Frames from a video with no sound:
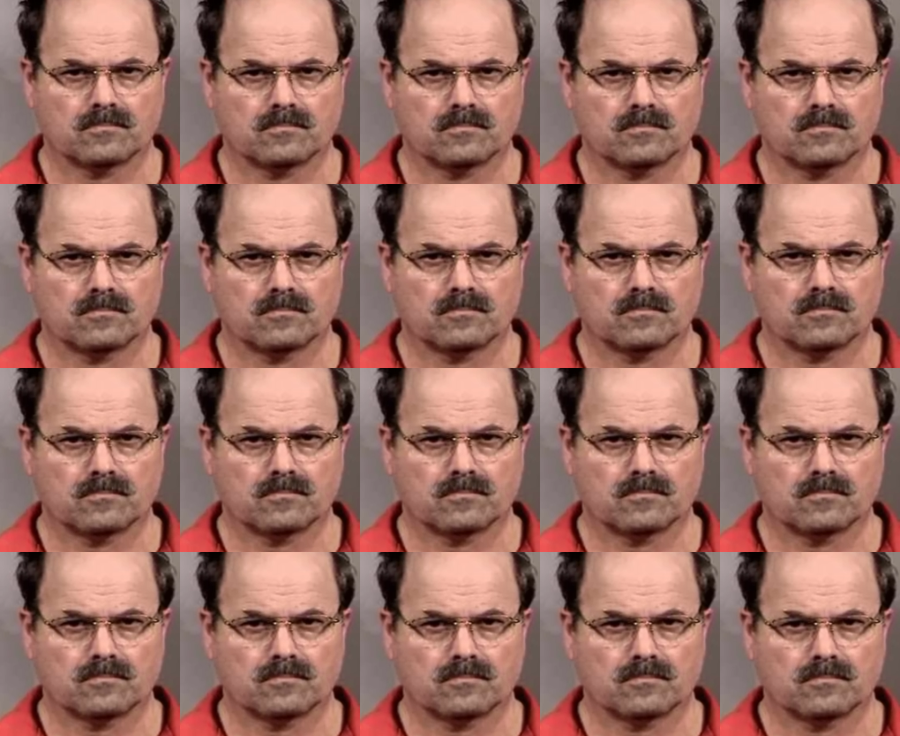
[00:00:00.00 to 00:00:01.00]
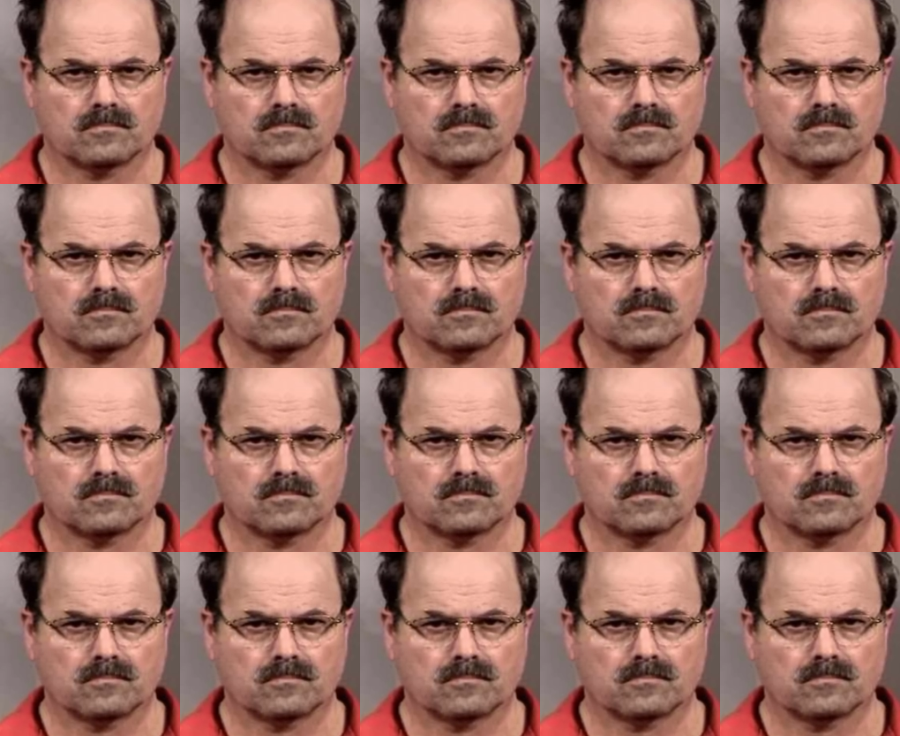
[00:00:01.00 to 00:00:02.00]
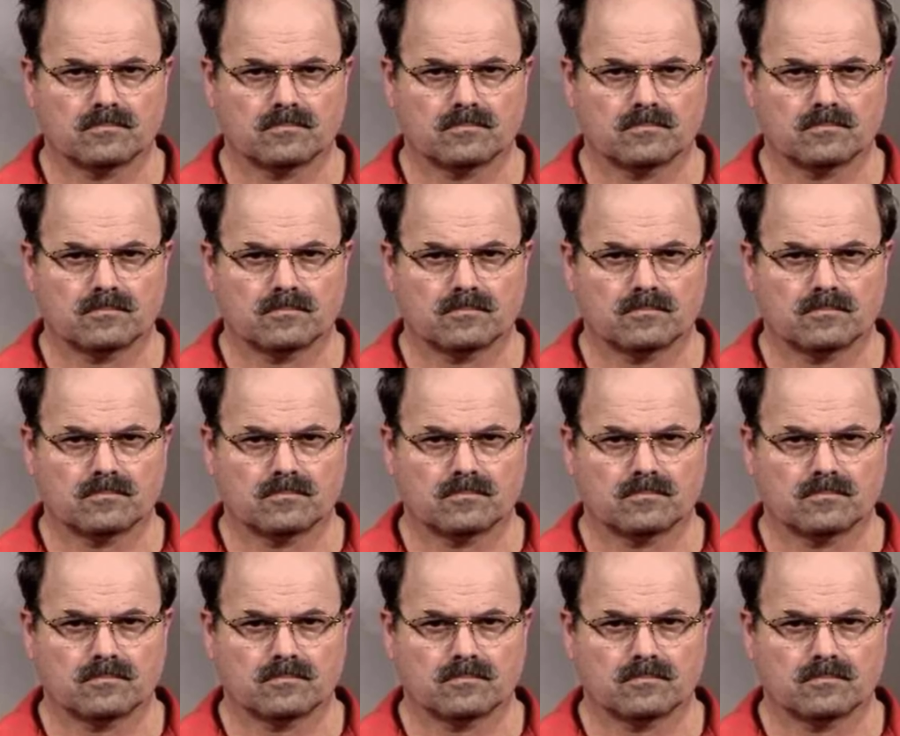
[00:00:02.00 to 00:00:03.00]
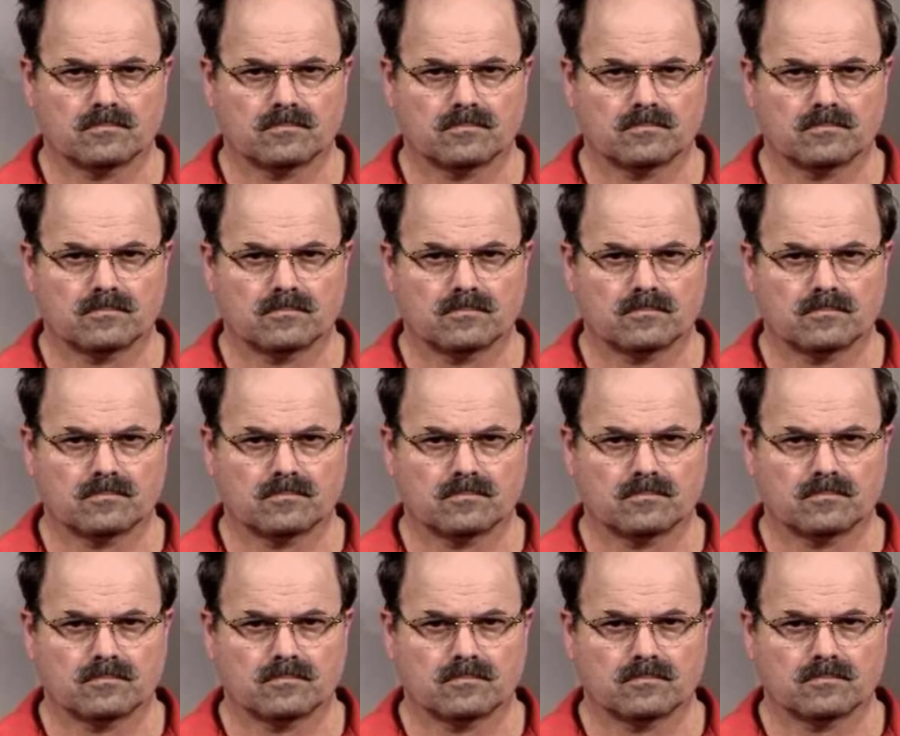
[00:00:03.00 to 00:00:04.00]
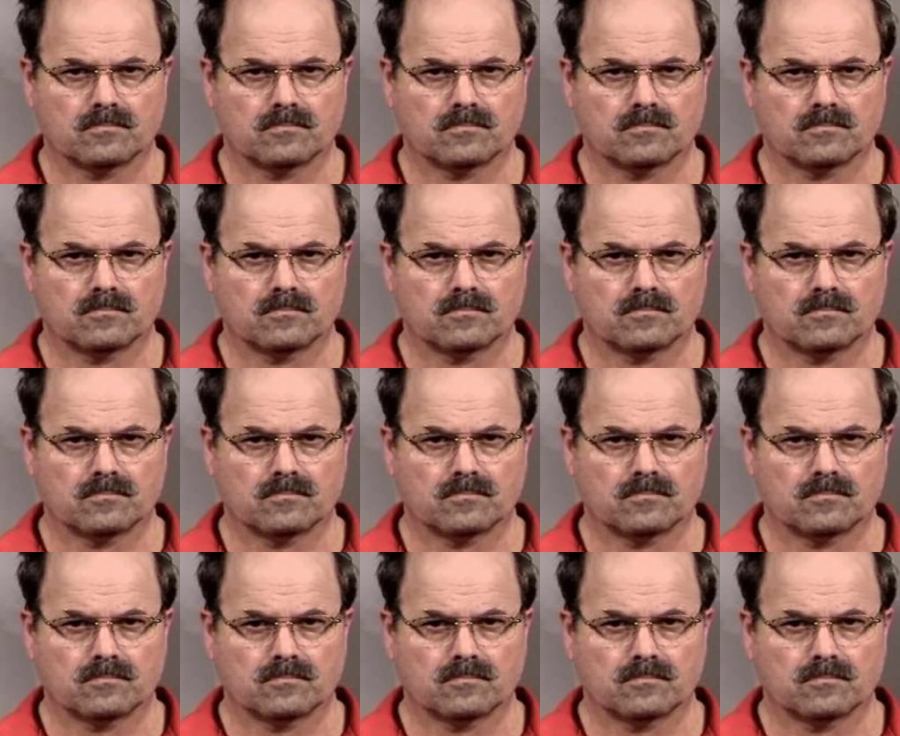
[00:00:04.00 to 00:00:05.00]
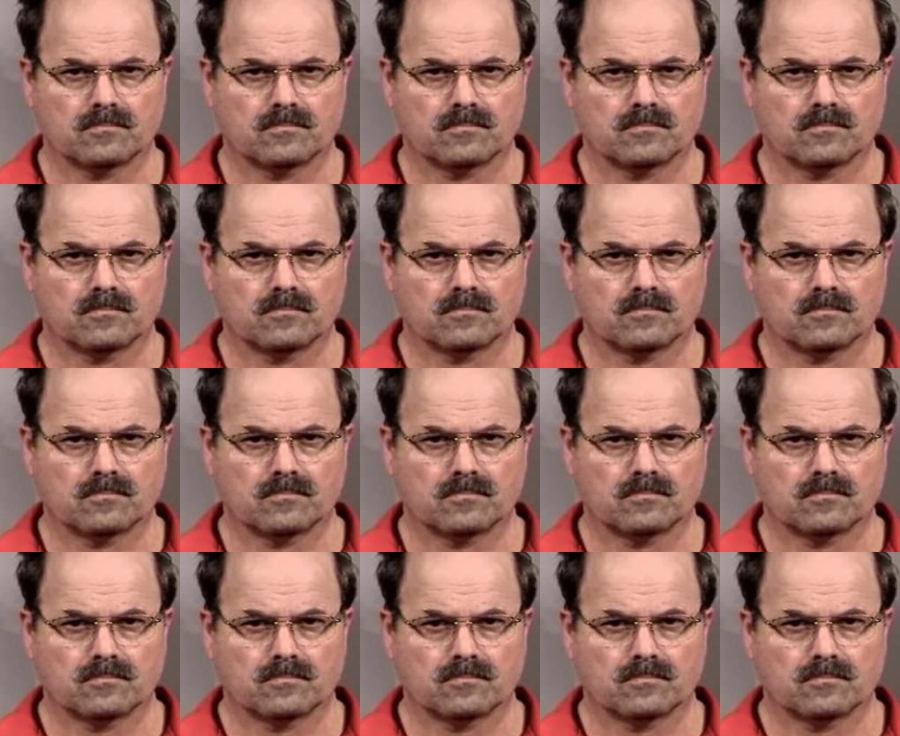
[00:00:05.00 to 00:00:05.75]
No words are spoken by the person on screen.